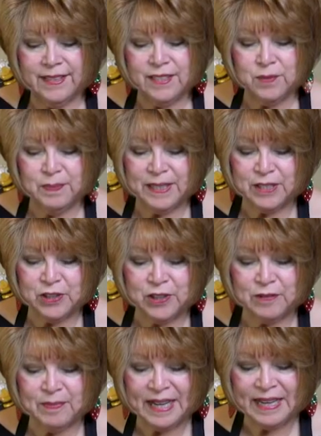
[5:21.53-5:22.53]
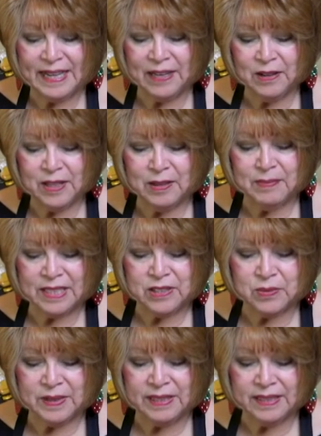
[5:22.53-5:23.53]
This picture of my Eric and my
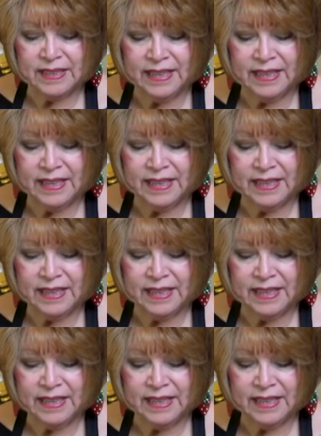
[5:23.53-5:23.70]
sweet